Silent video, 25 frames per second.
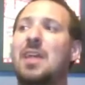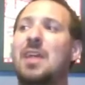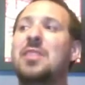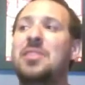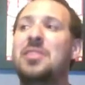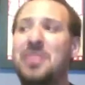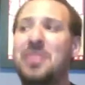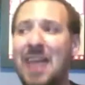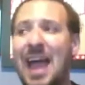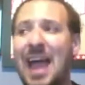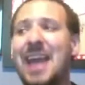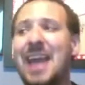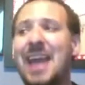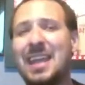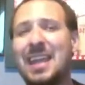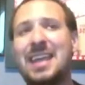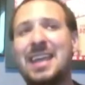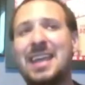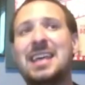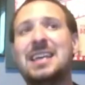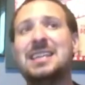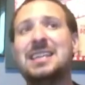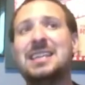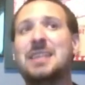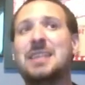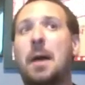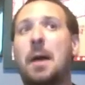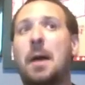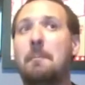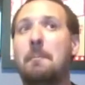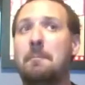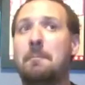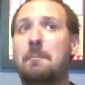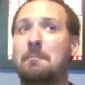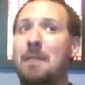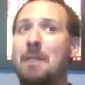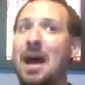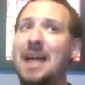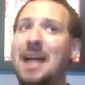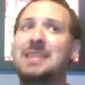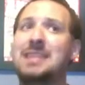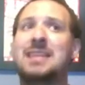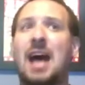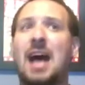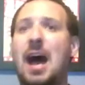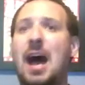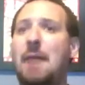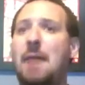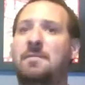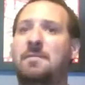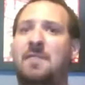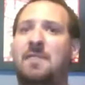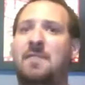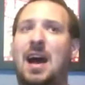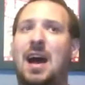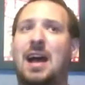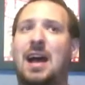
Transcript: that is my top 5.